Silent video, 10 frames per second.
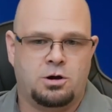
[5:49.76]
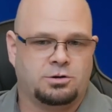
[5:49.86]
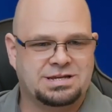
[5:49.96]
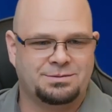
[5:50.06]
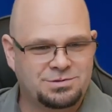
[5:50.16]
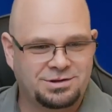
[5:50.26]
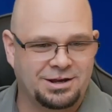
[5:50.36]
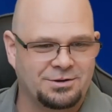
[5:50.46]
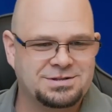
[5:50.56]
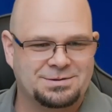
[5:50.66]

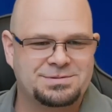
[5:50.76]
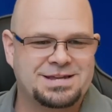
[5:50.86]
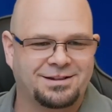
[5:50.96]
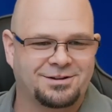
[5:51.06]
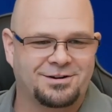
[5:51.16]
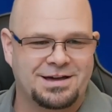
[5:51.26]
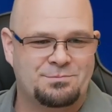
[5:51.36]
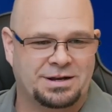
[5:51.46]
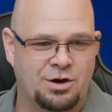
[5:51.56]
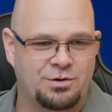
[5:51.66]
Tim Taylor it up
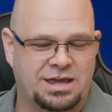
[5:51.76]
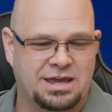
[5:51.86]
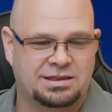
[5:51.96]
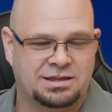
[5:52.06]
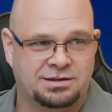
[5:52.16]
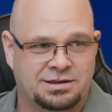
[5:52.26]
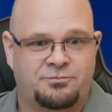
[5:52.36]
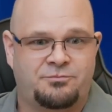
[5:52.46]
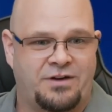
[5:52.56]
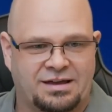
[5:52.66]
and go get the
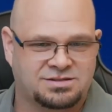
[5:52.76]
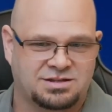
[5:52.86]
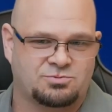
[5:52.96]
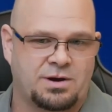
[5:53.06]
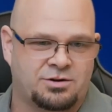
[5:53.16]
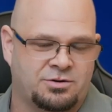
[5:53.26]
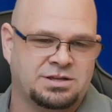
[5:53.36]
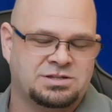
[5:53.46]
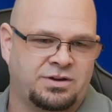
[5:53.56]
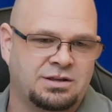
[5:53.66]
fastest router
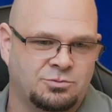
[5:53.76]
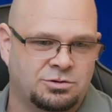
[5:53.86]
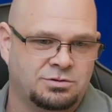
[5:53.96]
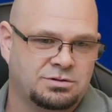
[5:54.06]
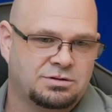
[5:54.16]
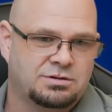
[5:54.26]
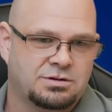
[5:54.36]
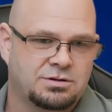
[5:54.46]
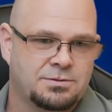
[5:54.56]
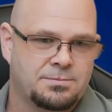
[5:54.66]
that's available?
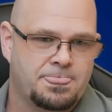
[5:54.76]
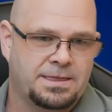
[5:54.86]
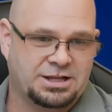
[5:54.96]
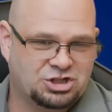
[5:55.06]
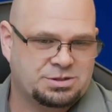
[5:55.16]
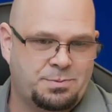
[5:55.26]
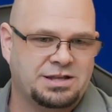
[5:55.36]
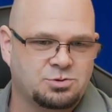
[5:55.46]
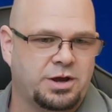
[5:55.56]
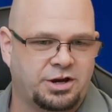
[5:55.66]
It just
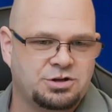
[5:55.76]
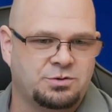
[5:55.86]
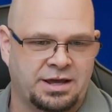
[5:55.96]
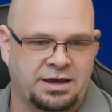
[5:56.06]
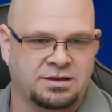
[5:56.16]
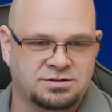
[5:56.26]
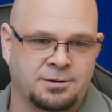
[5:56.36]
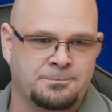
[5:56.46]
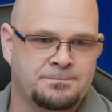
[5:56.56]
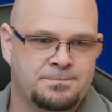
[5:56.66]
depends on what you're doing, I guess. Right?